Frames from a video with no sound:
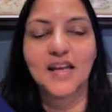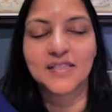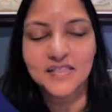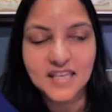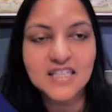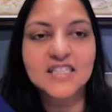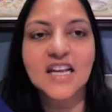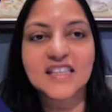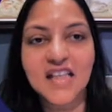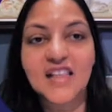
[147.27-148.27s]
things
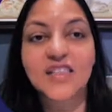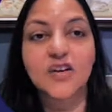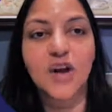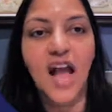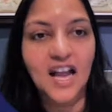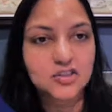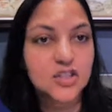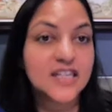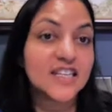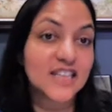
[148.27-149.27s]
like that that are
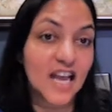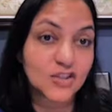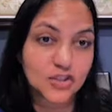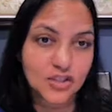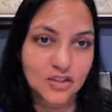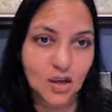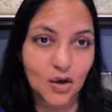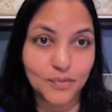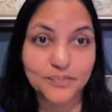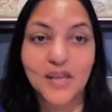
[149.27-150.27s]
actually attached to the home.